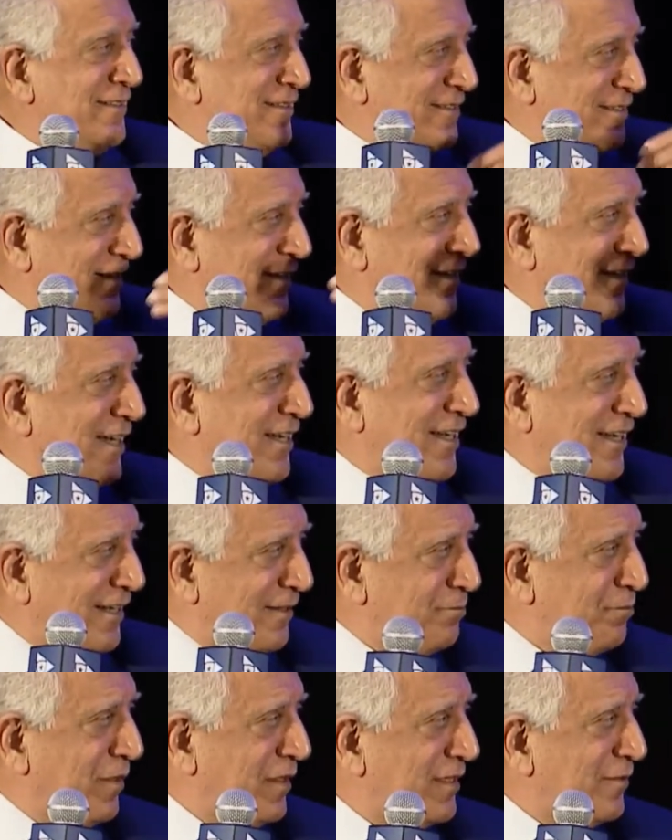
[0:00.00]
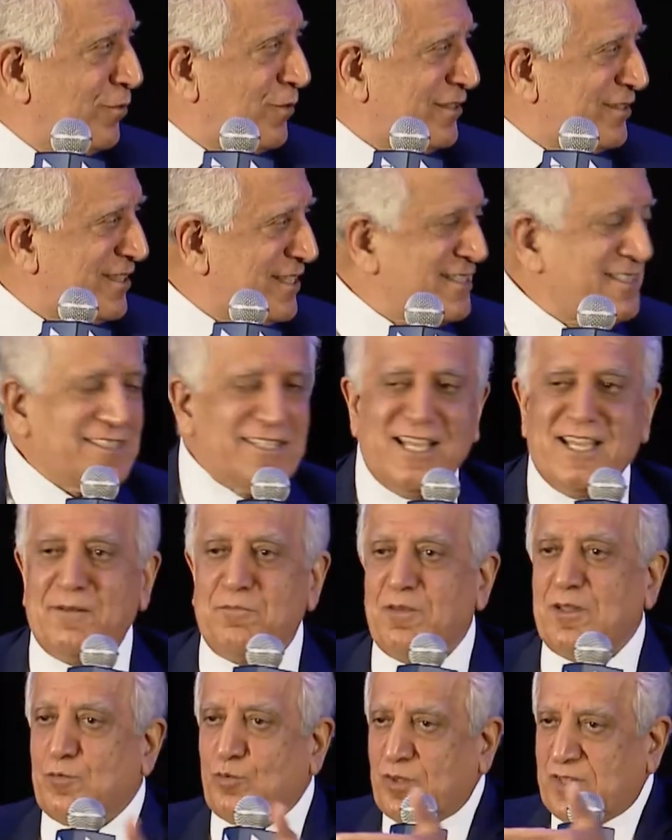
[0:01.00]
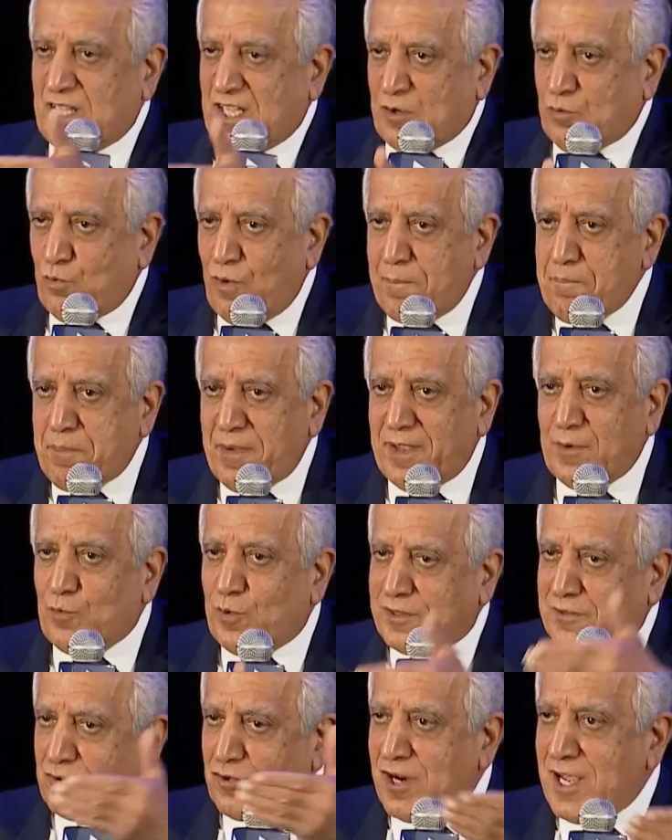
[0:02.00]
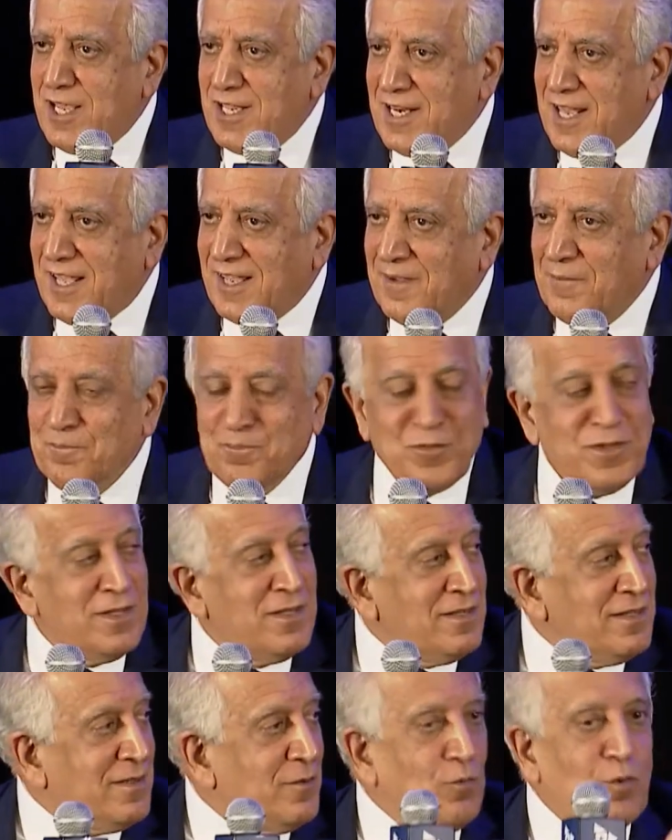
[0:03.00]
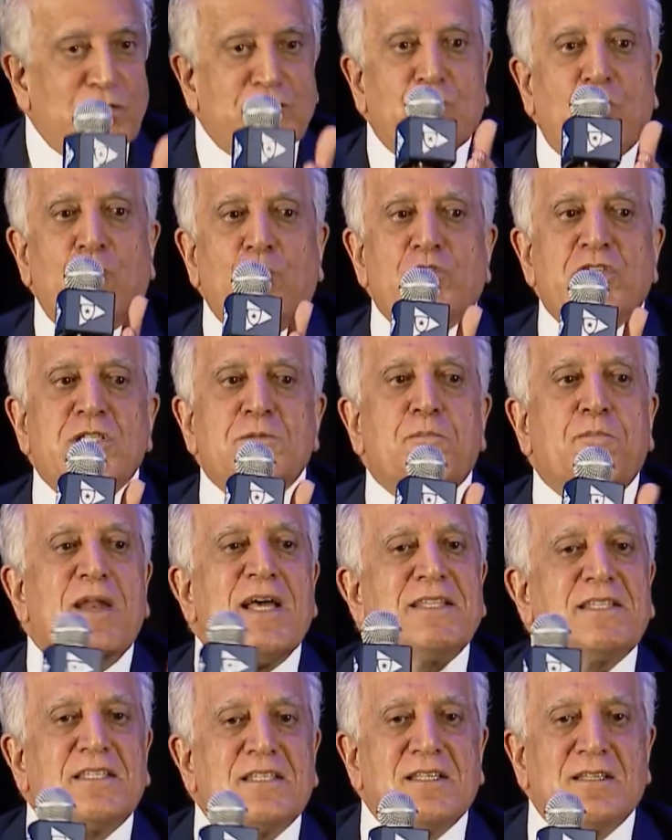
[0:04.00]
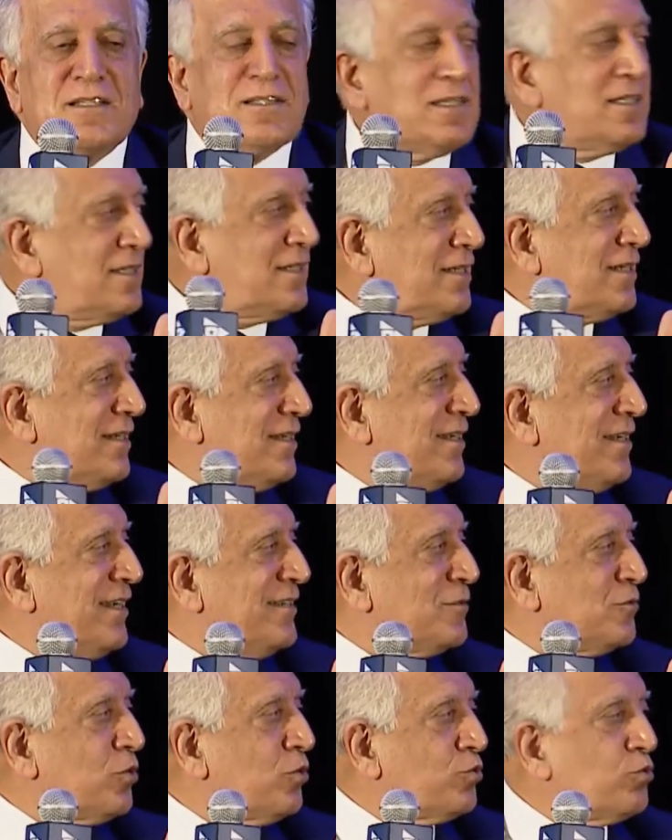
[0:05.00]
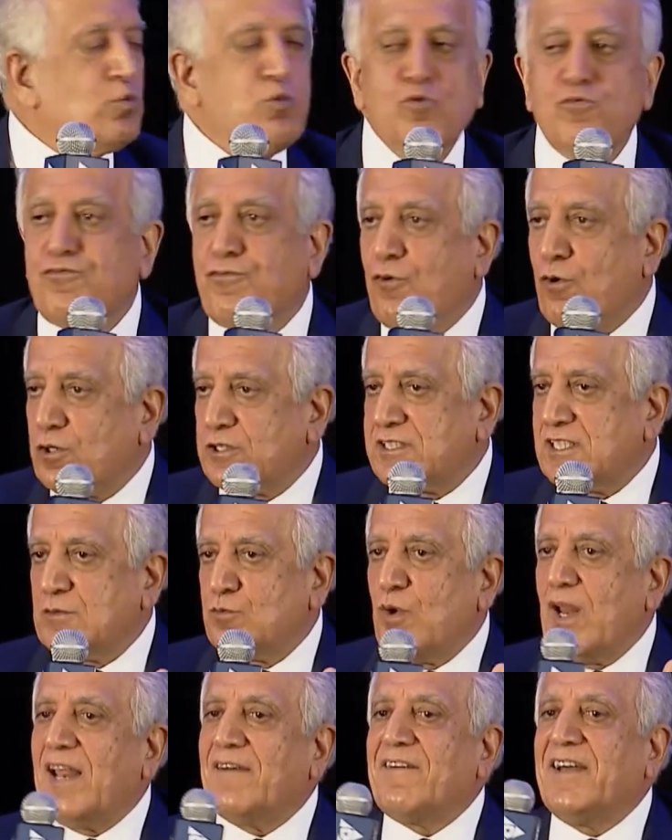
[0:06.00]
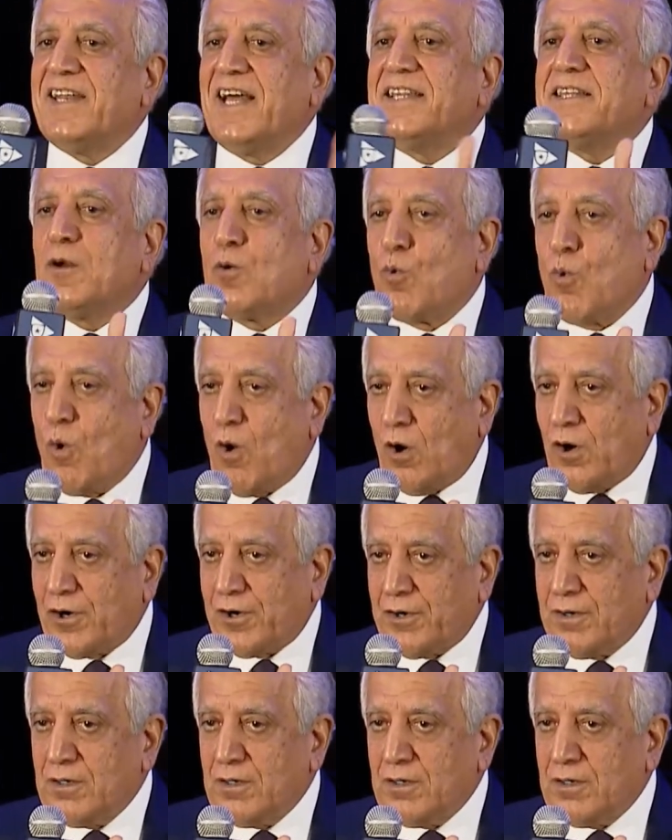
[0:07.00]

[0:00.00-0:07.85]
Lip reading: Mm-hmm. Helping with sustainment, with equipping, with training, was going to split into two forces. We'll have another war.